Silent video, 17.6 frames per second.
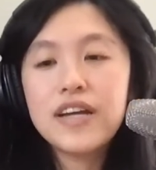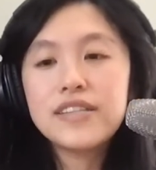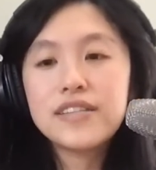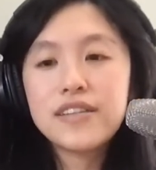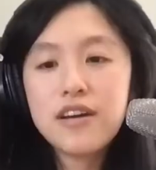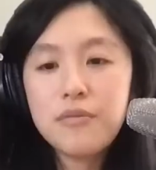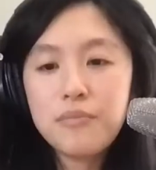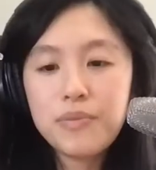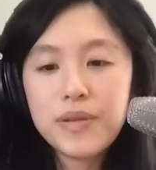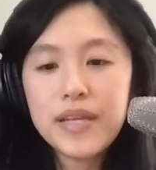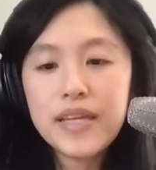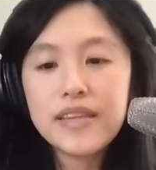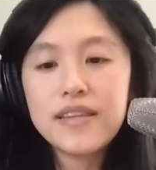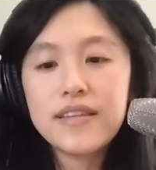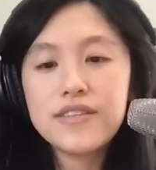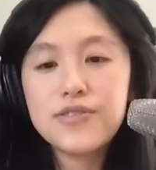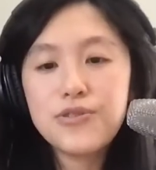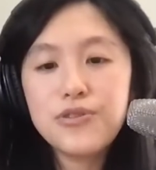to complete
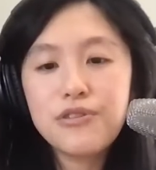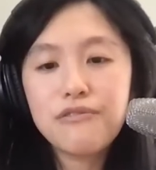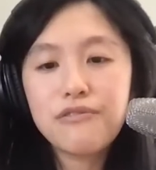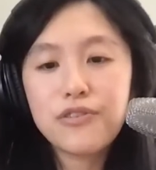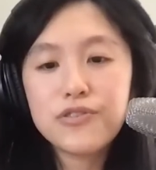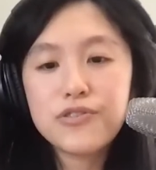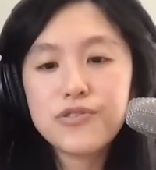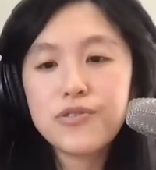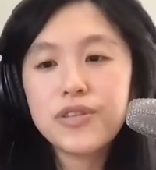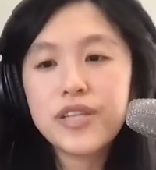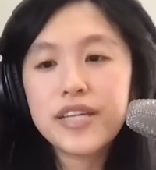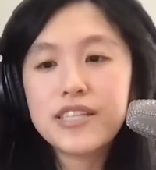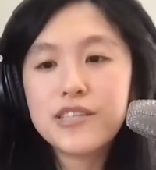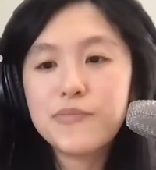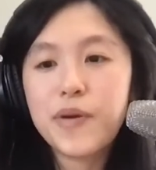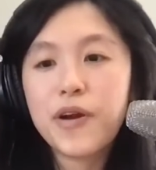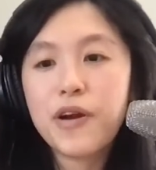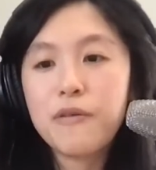this universal
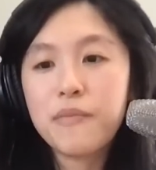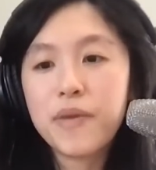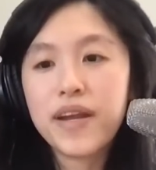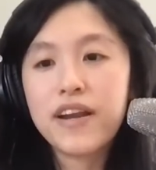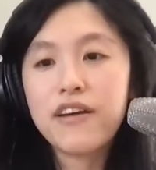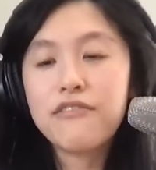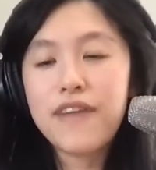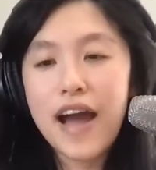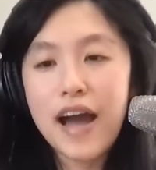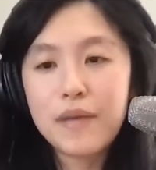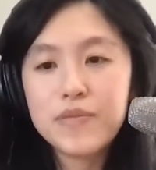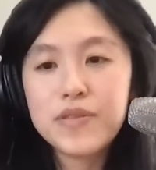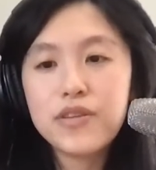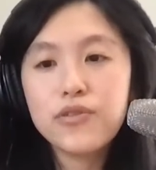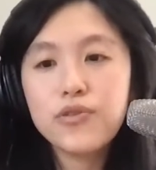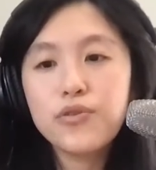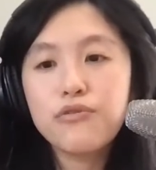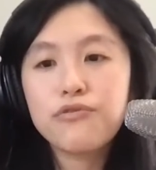experiment of
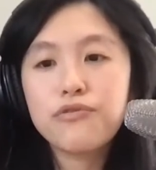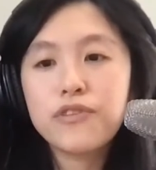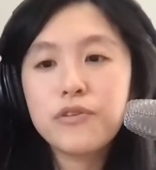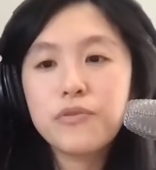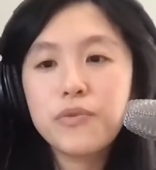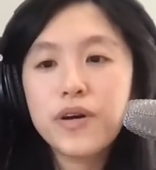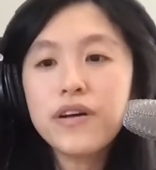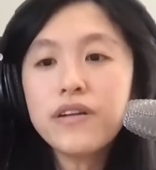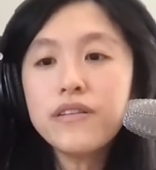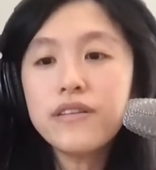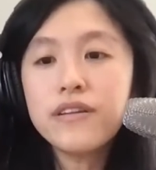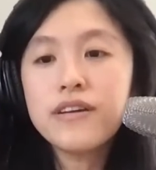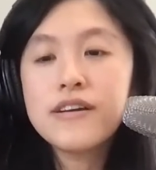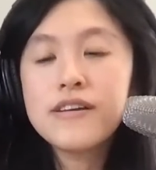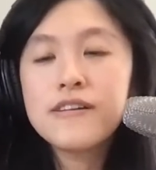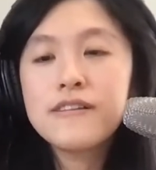absolute free will.